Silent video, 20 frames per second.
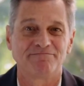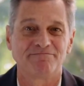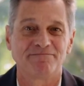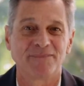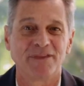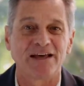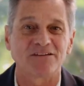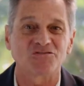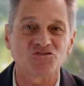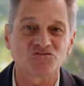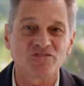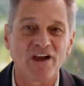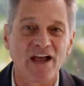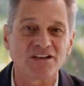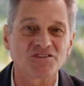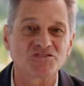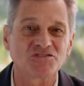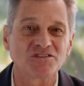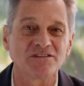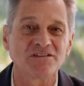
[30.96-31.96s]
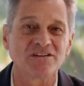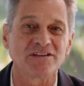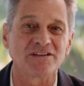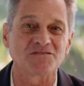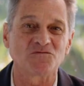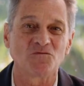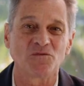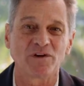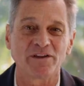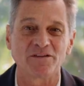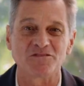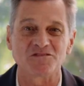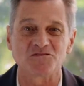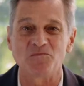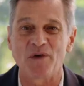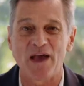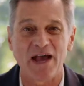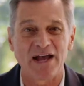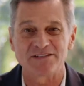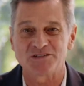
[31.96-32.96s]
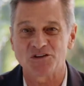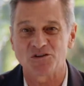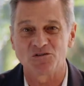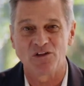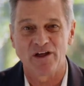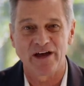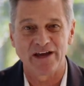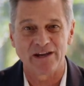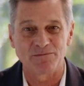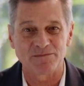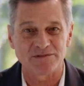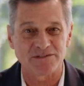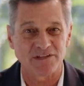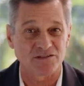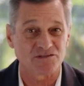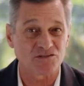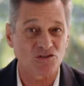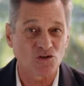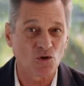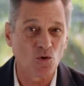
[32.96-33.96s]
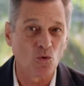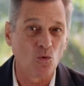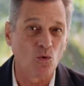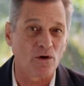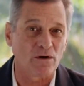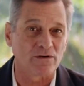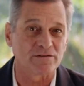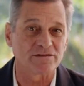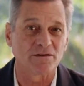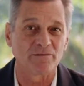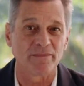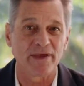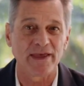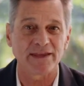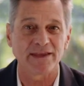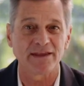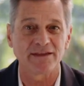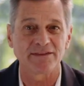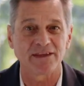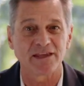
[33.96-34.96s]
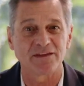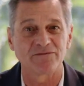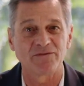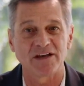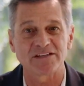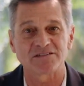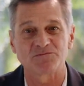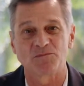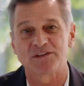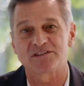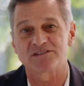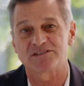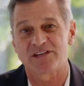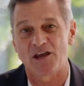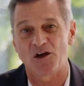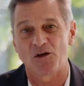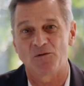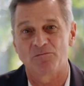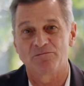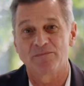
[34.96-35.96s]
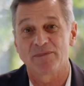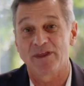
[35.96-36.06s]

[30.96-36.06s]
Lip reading: Now, traction is one of those magical items that's core to making the investment sale.